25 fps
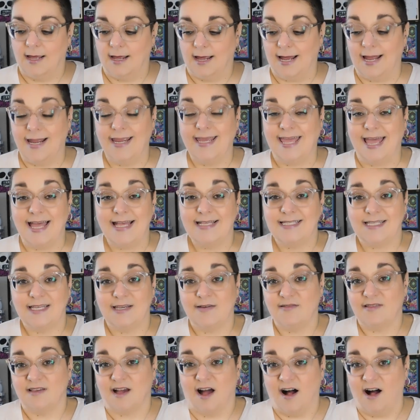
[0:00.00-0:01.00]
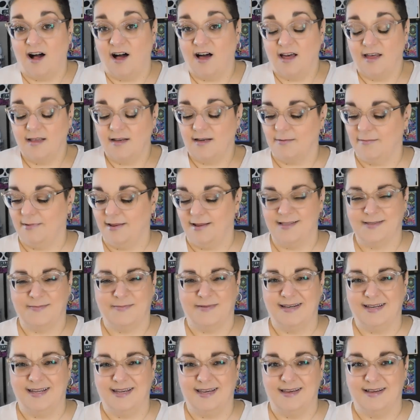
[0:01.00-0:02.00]
I guess he was hot. I mean, it's
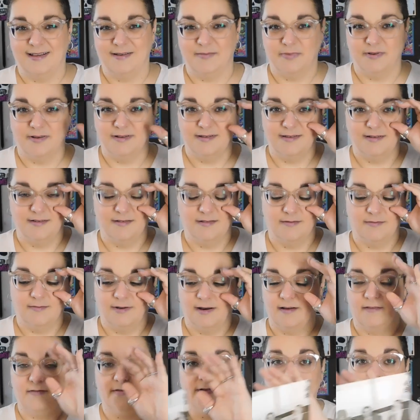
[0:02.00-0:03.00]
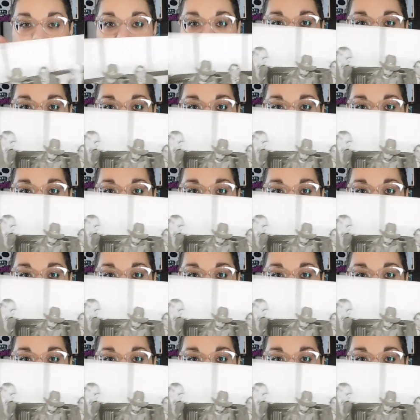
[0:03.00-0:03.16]
my dad, but, you know, whatever.